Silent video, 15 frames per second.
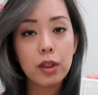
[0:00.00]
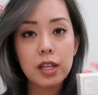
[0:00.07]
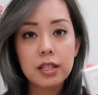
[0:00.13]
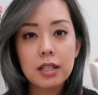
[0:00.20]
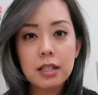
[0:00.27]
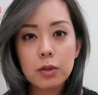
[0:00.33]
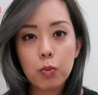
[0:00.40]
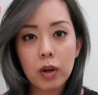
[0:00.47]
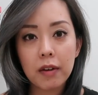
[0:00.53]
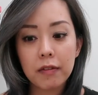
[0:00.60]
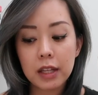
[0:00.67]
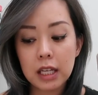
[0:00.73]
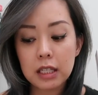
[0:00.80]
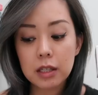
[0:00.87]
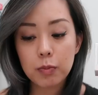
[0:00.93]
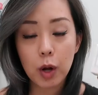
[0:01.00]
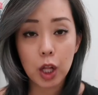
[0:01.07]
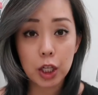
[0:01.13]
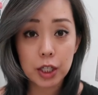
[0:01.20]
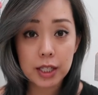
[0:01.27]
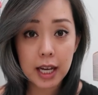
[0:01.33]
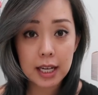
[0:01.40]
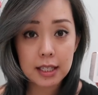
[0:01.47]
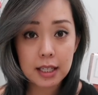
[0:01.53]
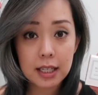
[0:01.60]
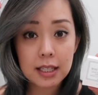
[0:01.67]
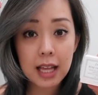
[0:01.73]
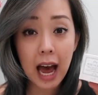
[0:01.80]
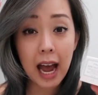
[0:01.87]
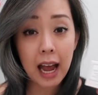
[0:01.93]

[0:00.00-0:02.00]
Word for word: This is one of the smaller sizes.